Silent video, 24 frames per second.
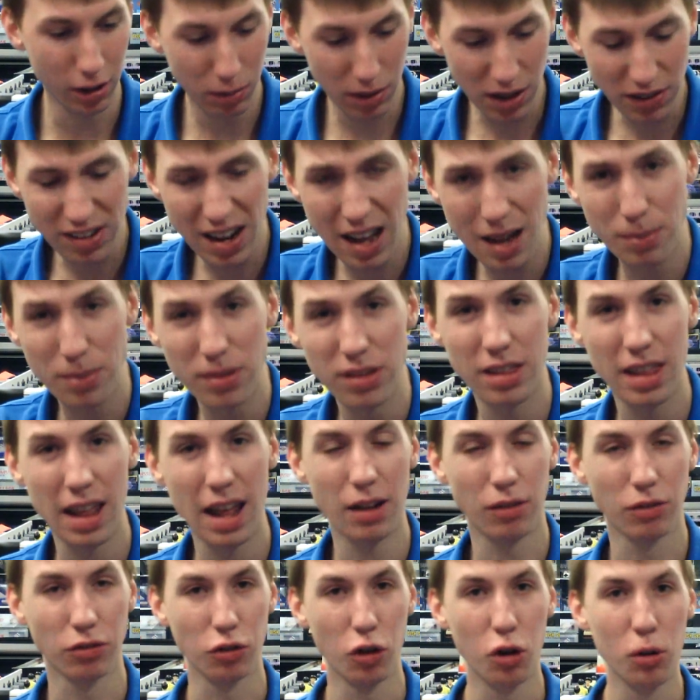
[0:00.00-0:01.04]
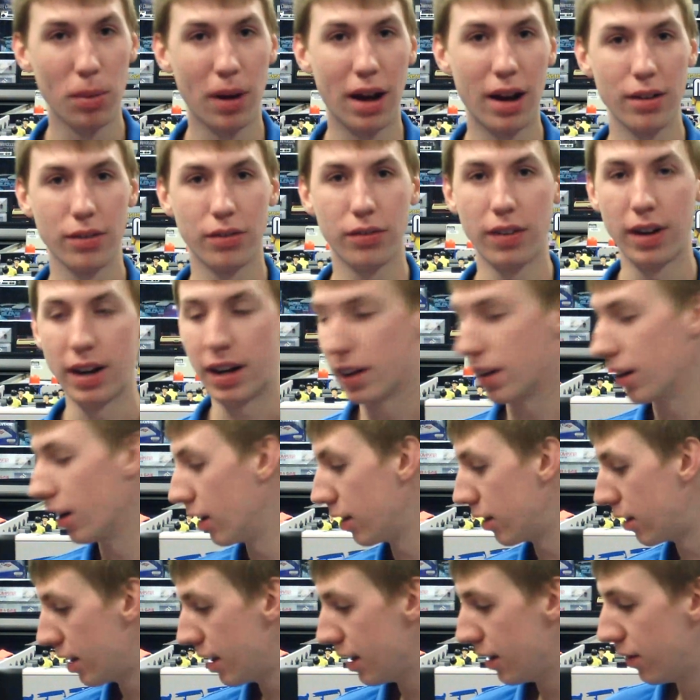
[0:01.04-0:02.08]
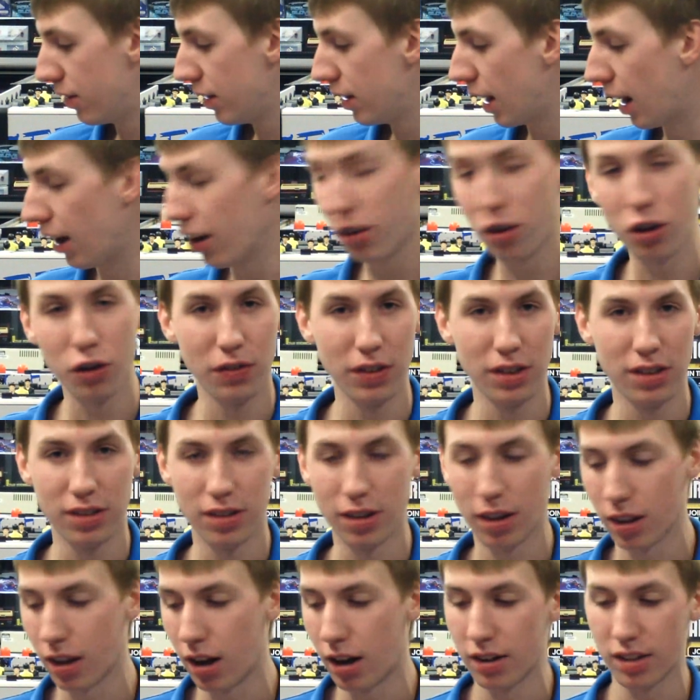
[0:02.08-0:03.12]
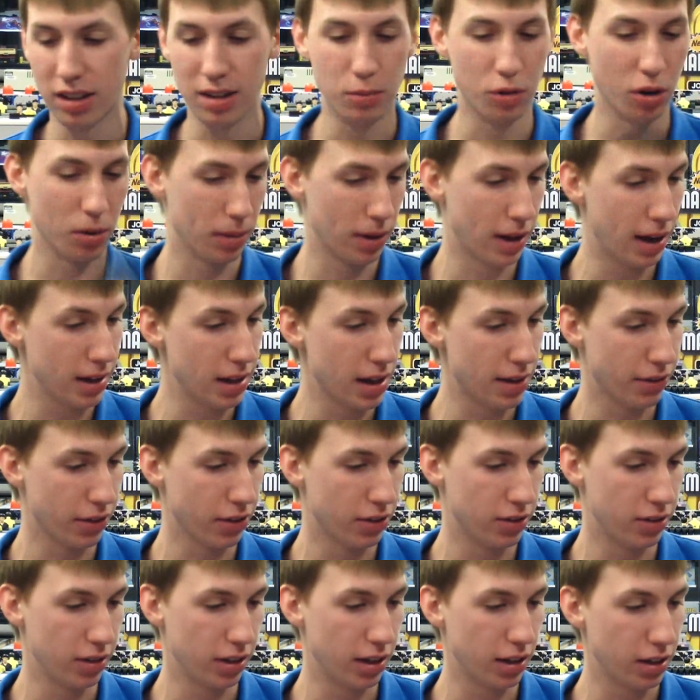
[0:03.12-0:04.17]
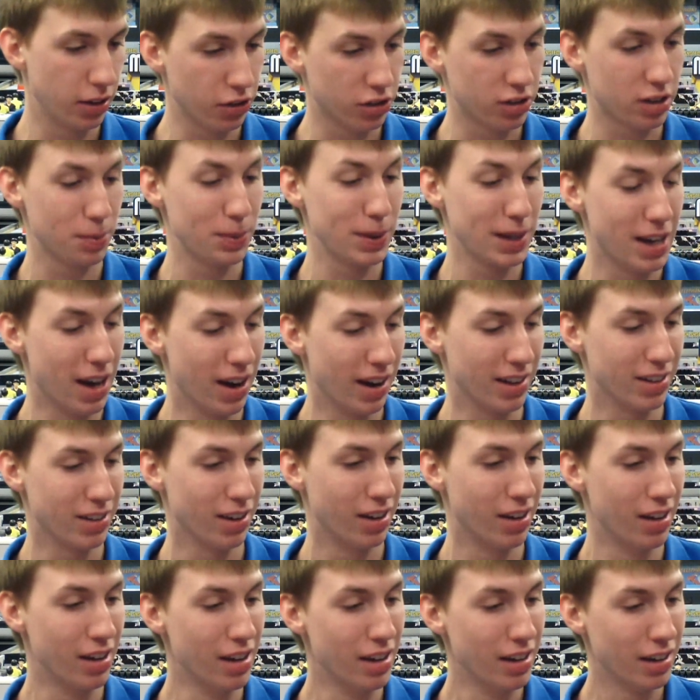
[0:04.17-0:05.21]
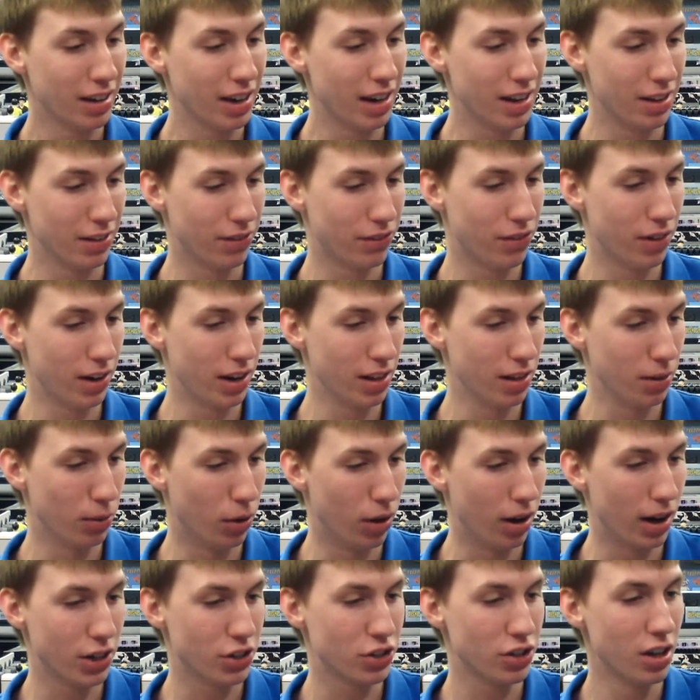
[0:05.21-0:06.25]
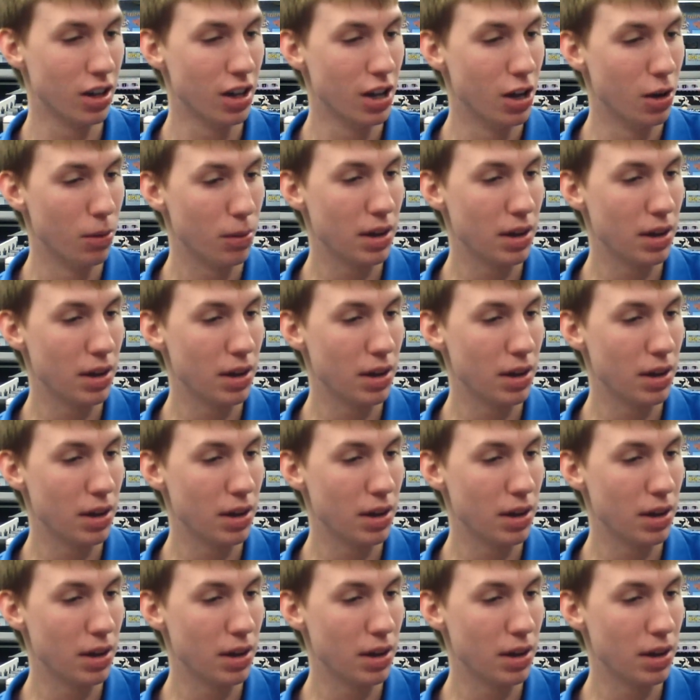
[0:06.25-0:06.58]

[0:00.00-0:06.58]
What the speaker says: Whatever happened to that robot fighting on TV? I don't know if it's still on anymore, but I never see it. It used to be kind of funny to watch.